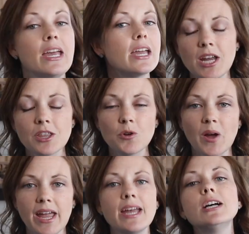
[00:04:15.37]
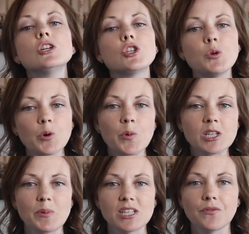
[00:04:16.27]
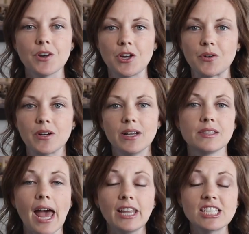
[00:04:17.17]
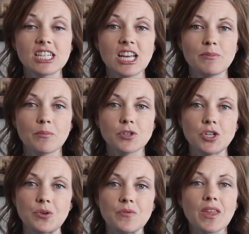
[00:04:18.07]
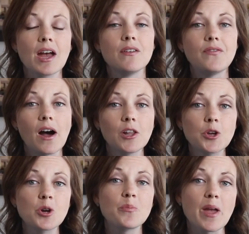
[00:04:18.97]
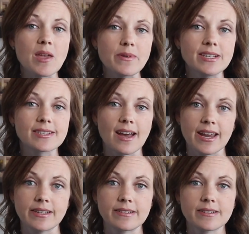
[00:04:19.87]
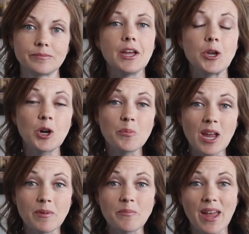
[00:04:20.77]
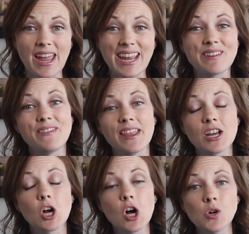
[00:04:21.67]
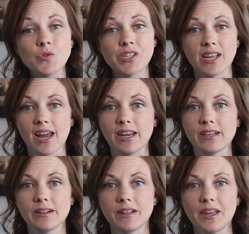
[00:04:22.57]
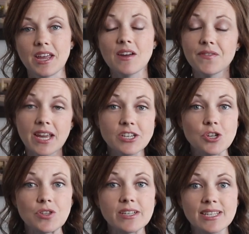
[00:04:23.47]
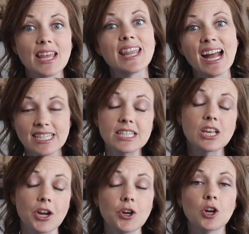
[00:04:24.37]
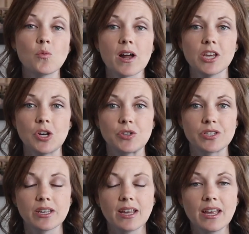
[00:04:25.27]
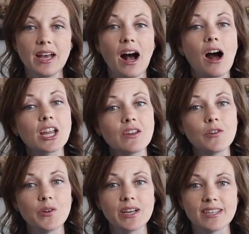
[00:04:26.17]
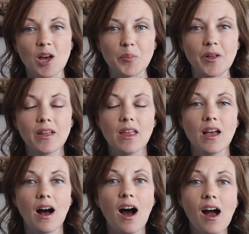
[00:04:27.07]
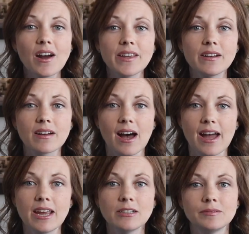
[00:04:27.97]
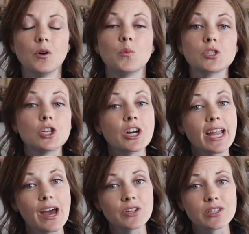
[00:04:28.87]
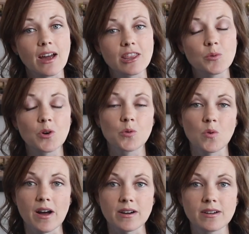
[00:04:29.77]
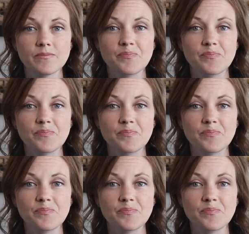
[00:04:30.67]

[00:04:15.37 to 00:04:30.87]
Either way, do what works best for you. That leads to tip number 2. Follow your baby's signs. Your baby may invent their own sign. If they do this, that's the sign you're going to want to use. I'll give you an example. Our little guy was learning how to sign the word water.